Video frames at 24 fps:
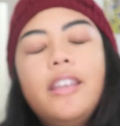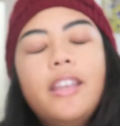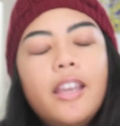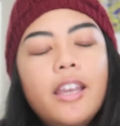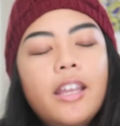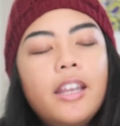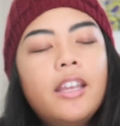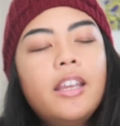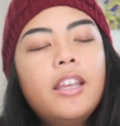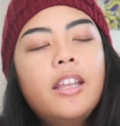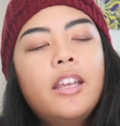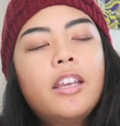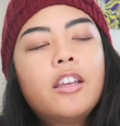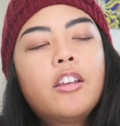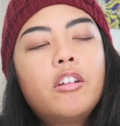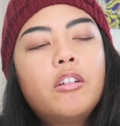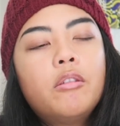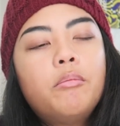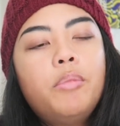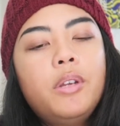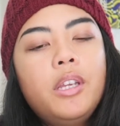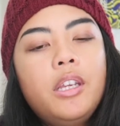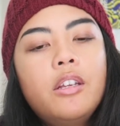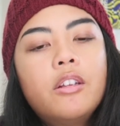get it, it
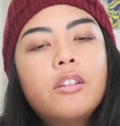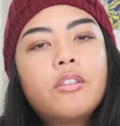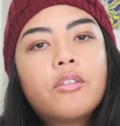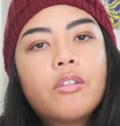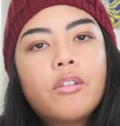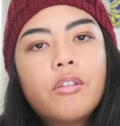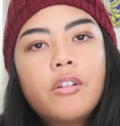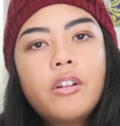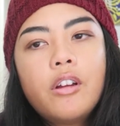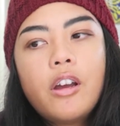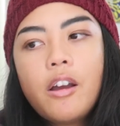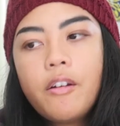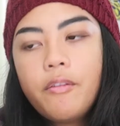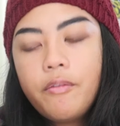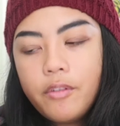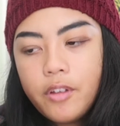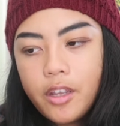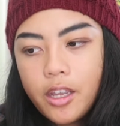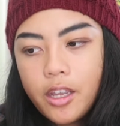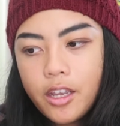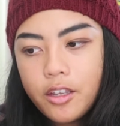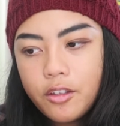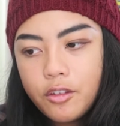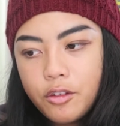could be a
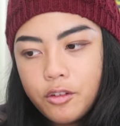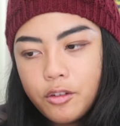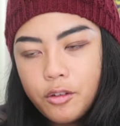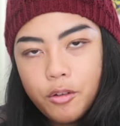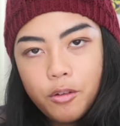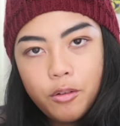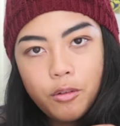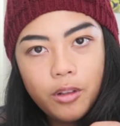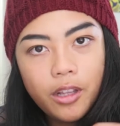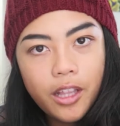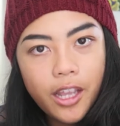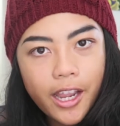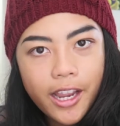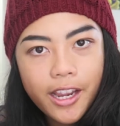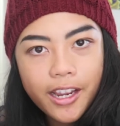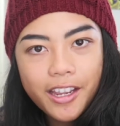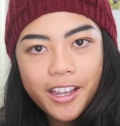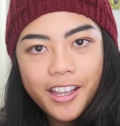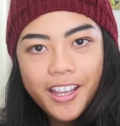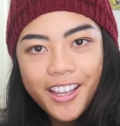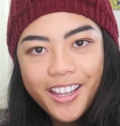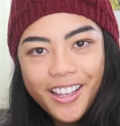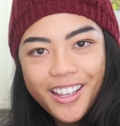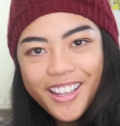turnoff as to like
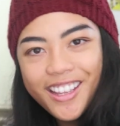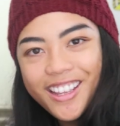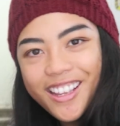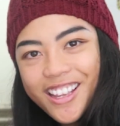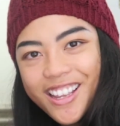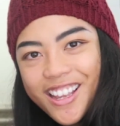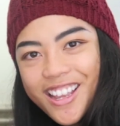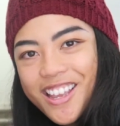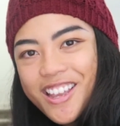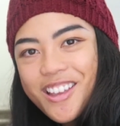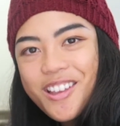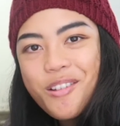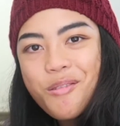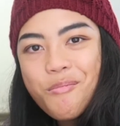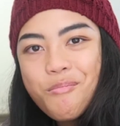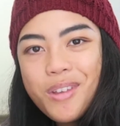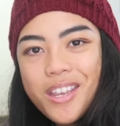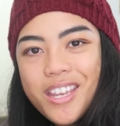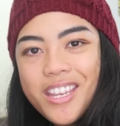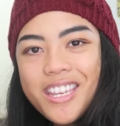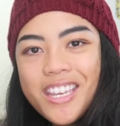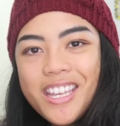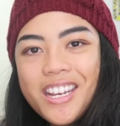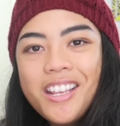
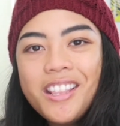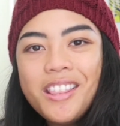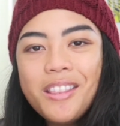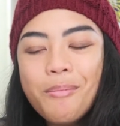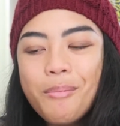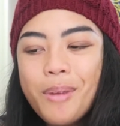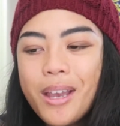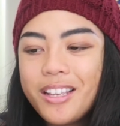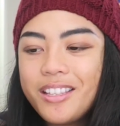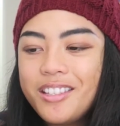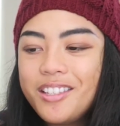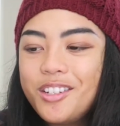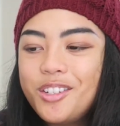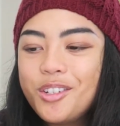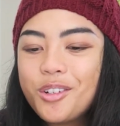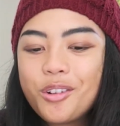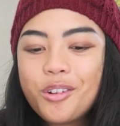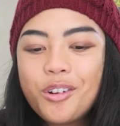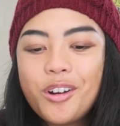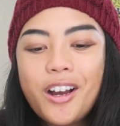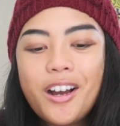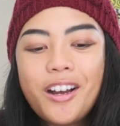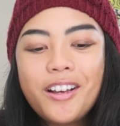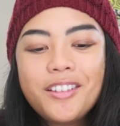me getting the message
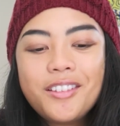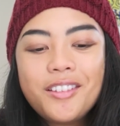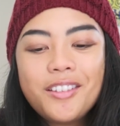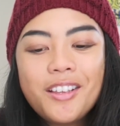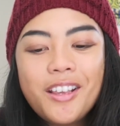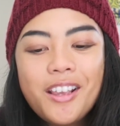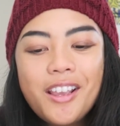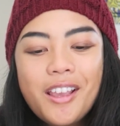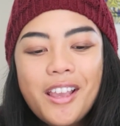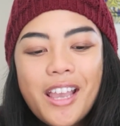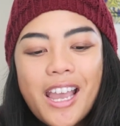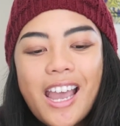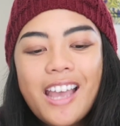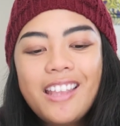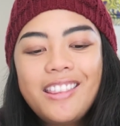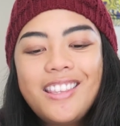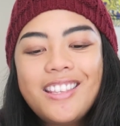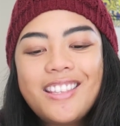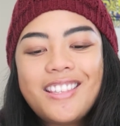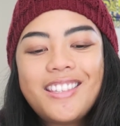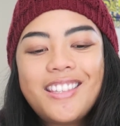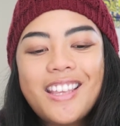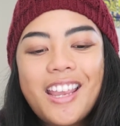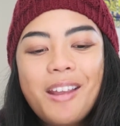across. At
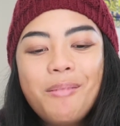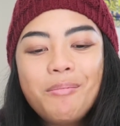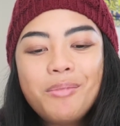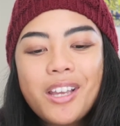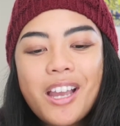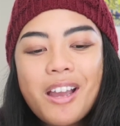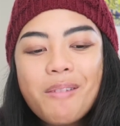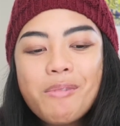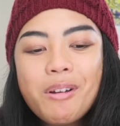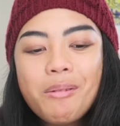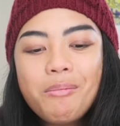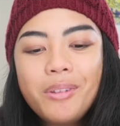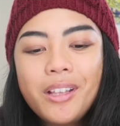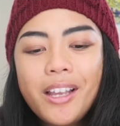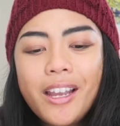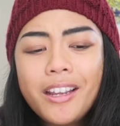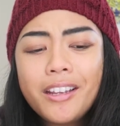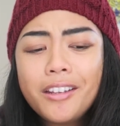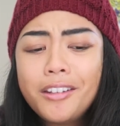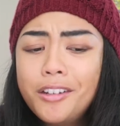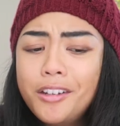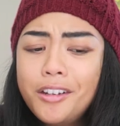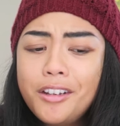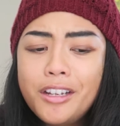the same time, I'm
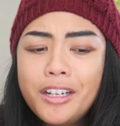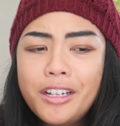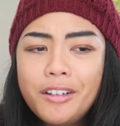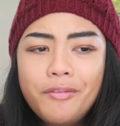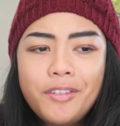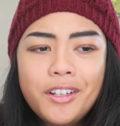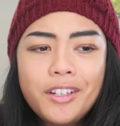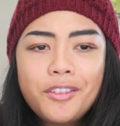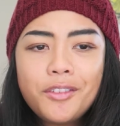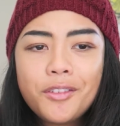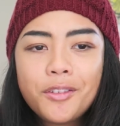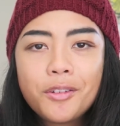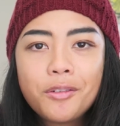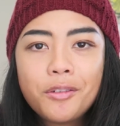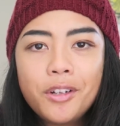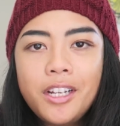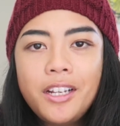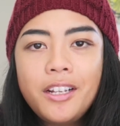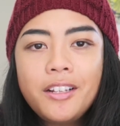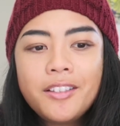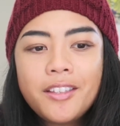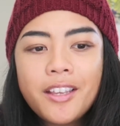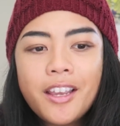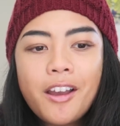like, good, if it
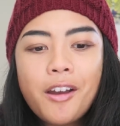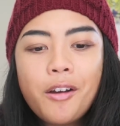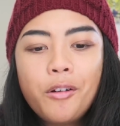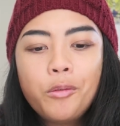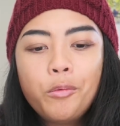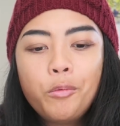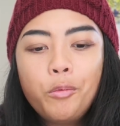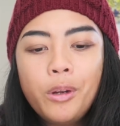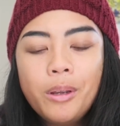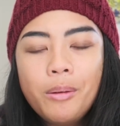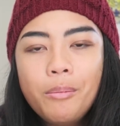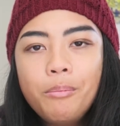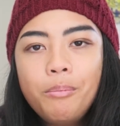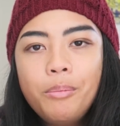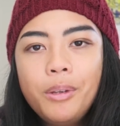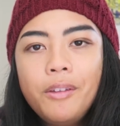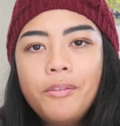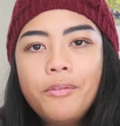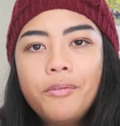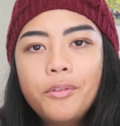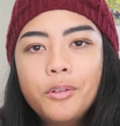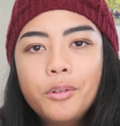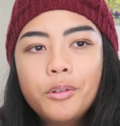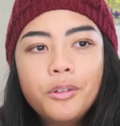screens out
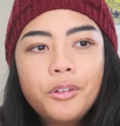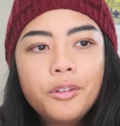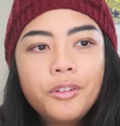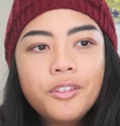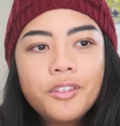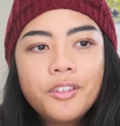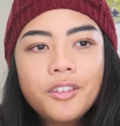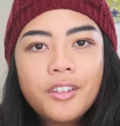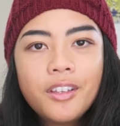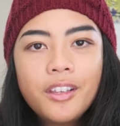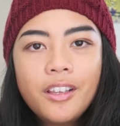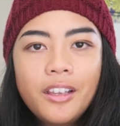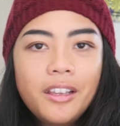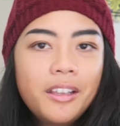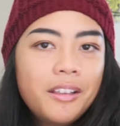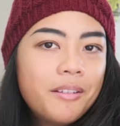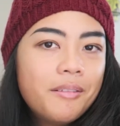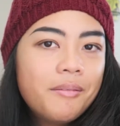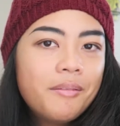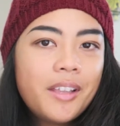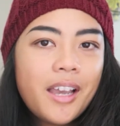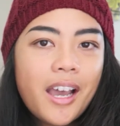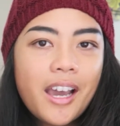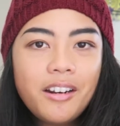wimpy fools,
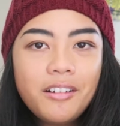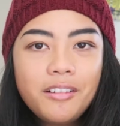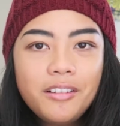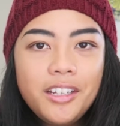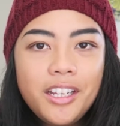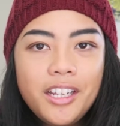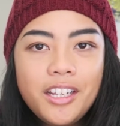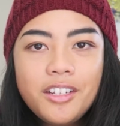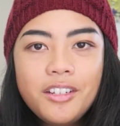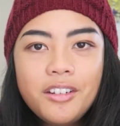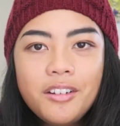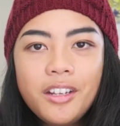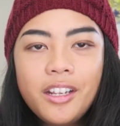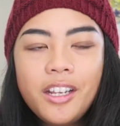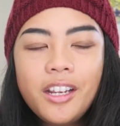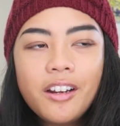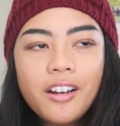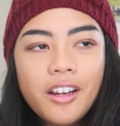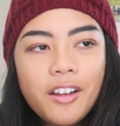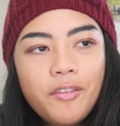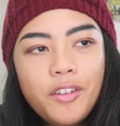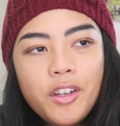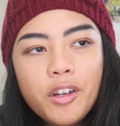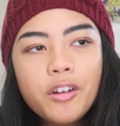I don't need you
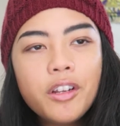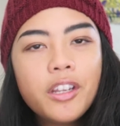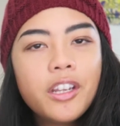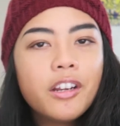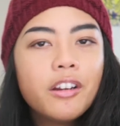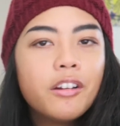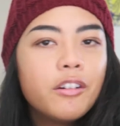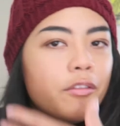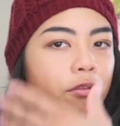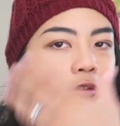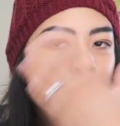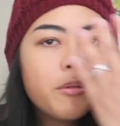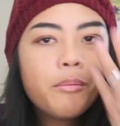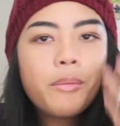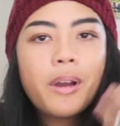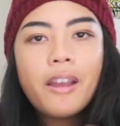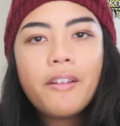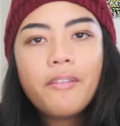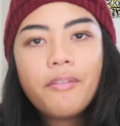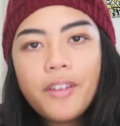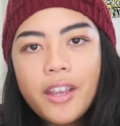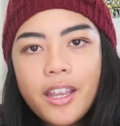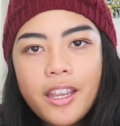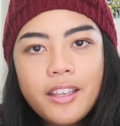here. If you're here for
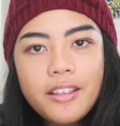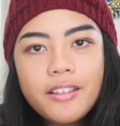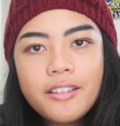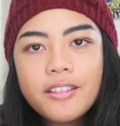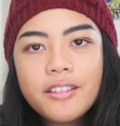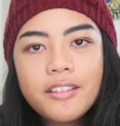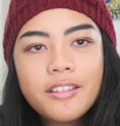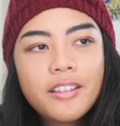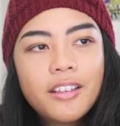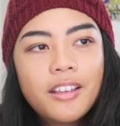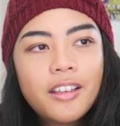my face,